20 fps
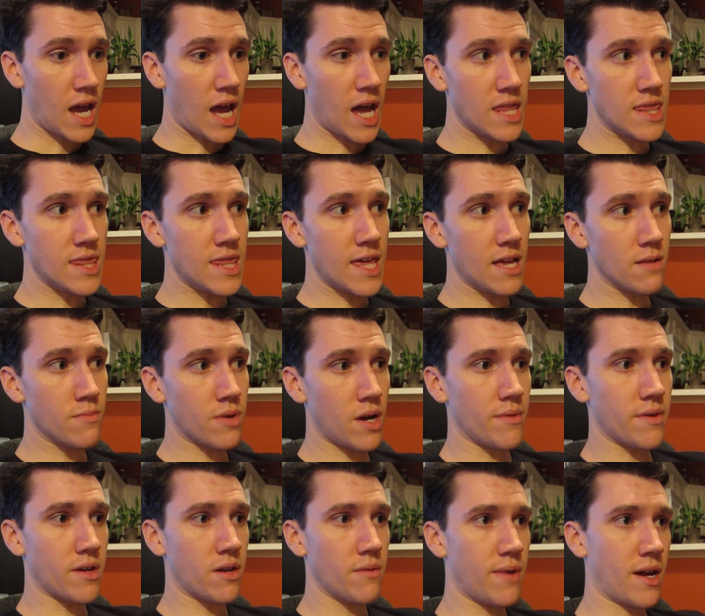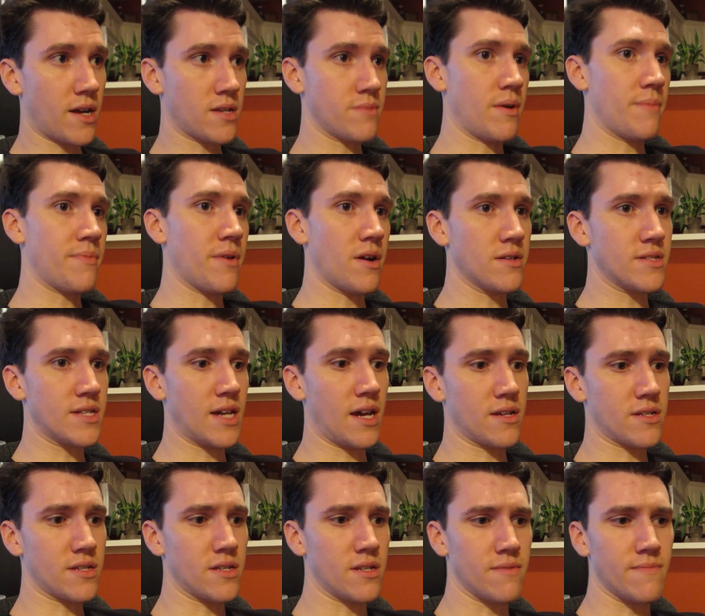and then probably go back to my parents'
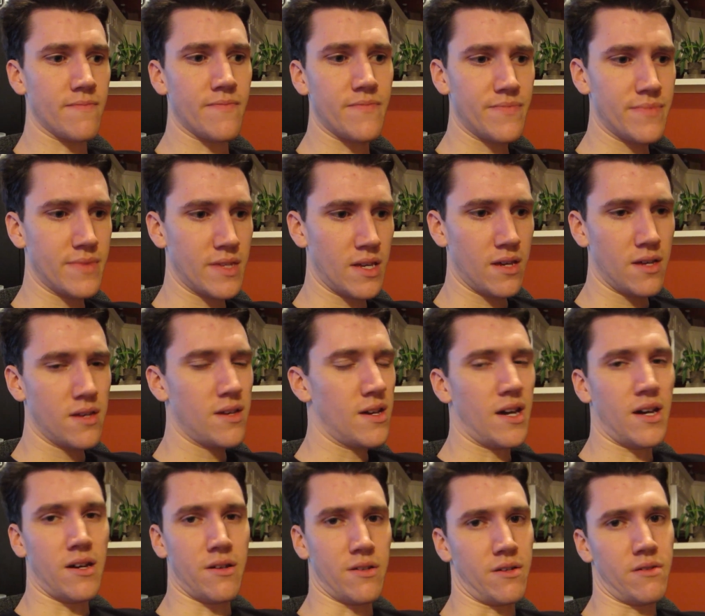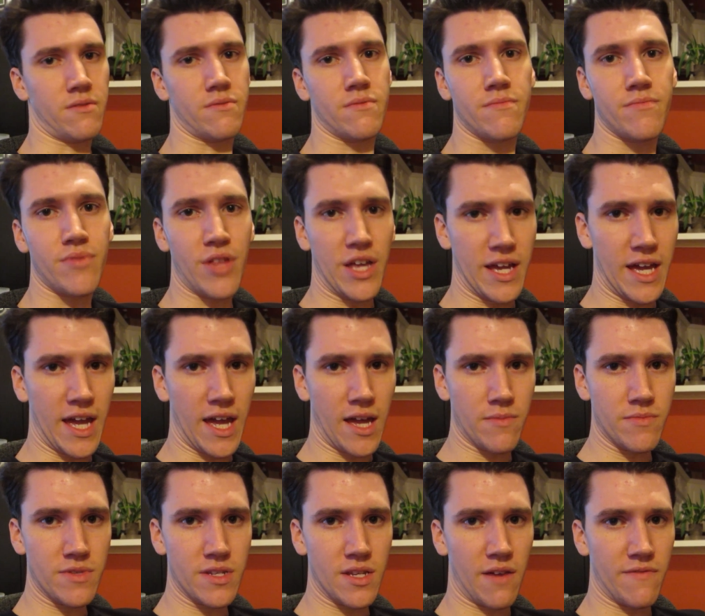house and I don't know, play
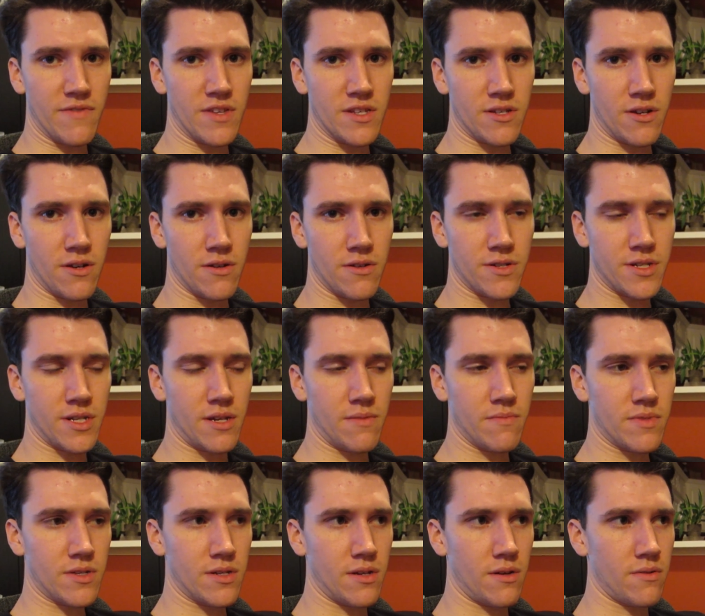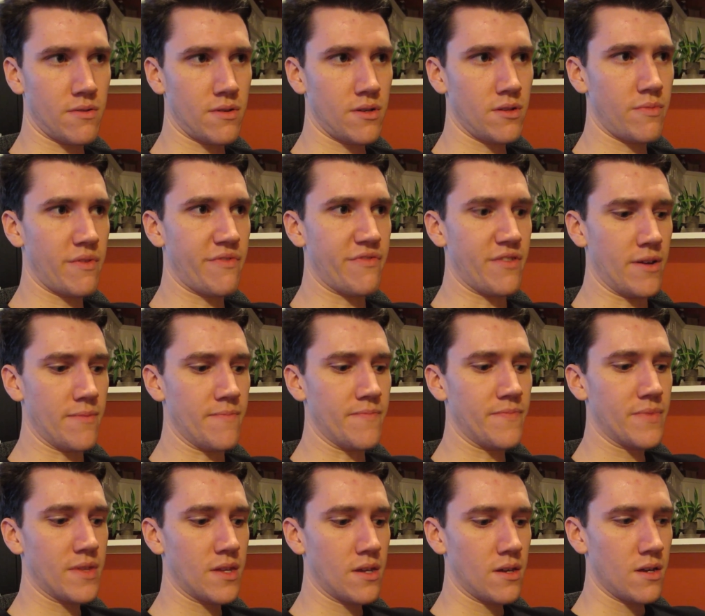games and have dessert or something. So it'll be fun.
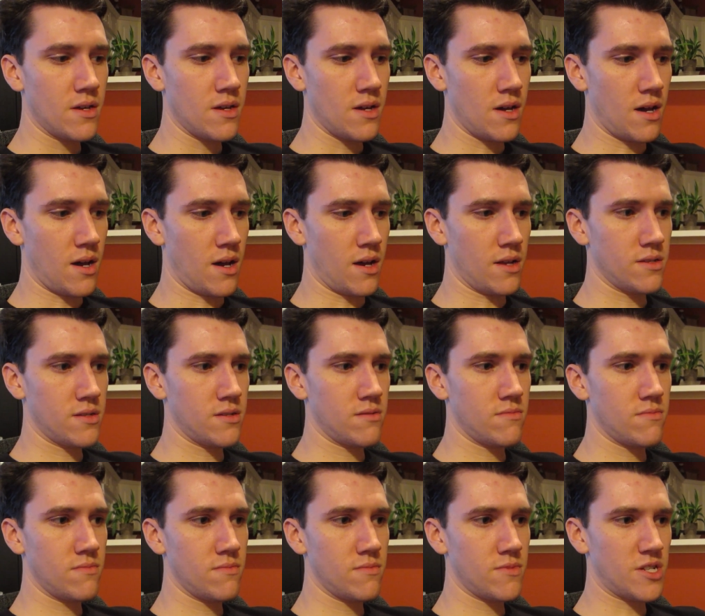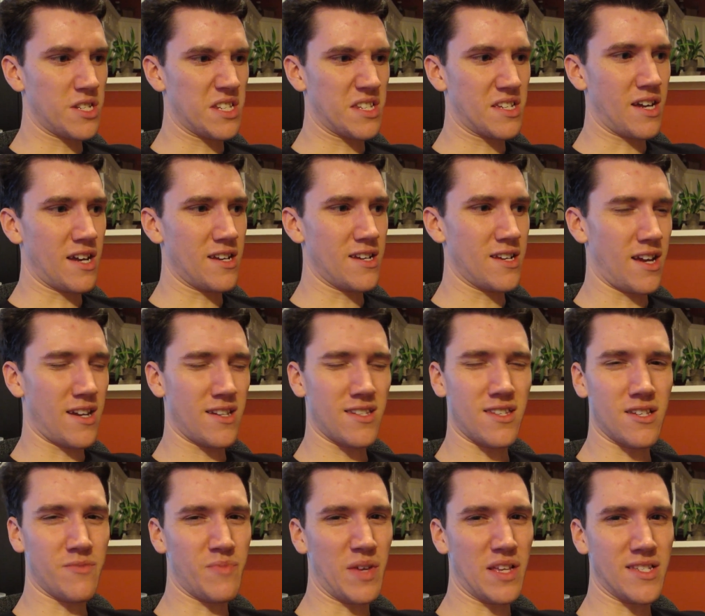Uh, just kind of nice
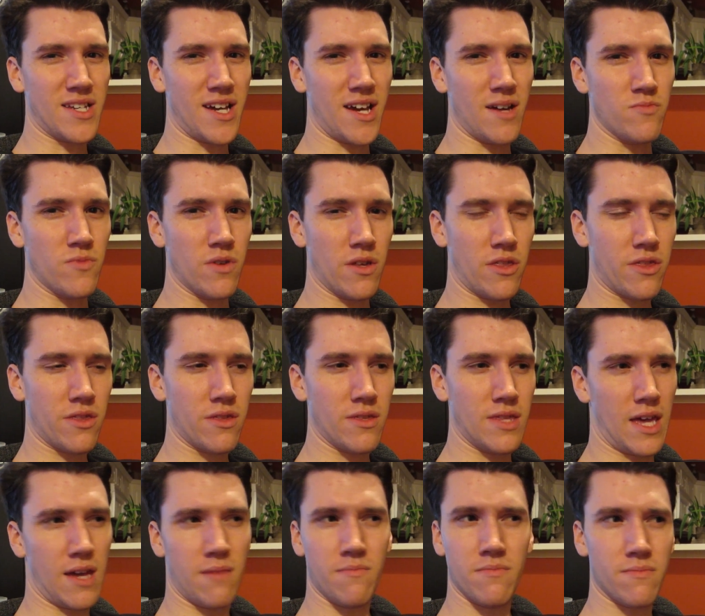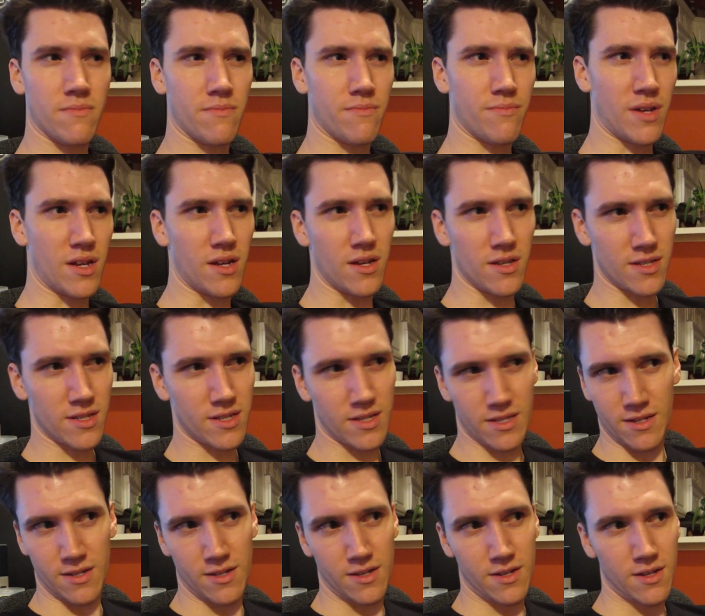to spend time with them
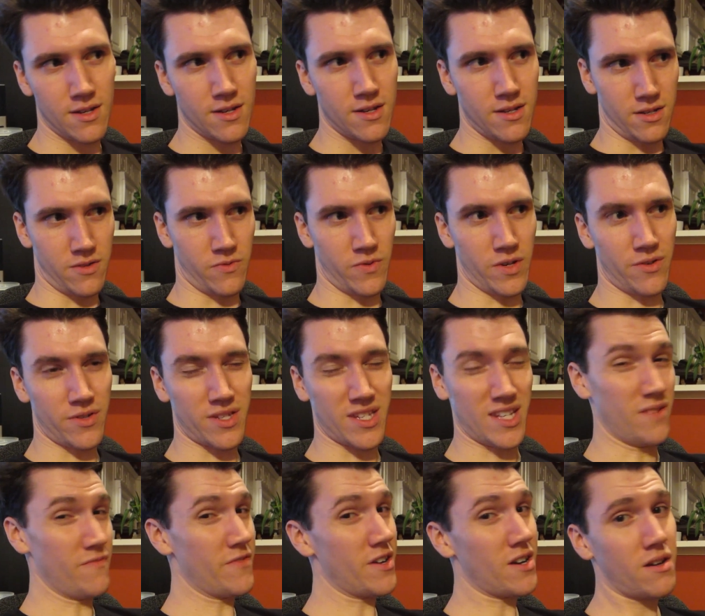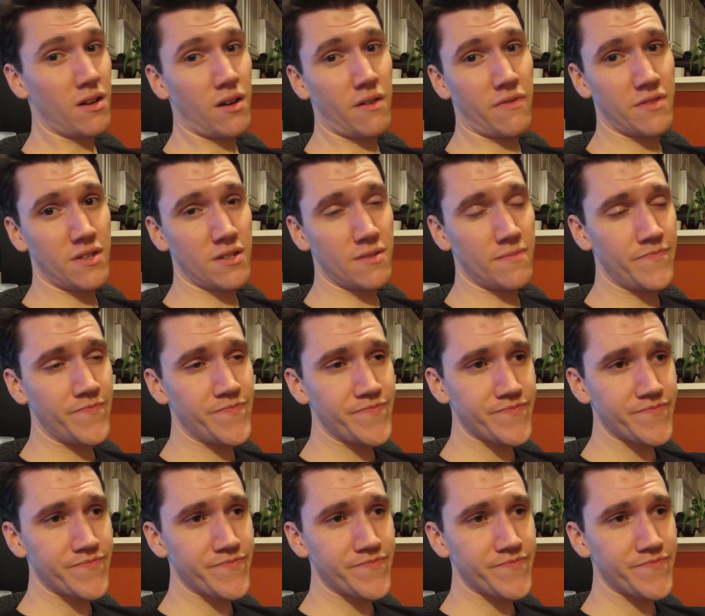because we don't see them very often.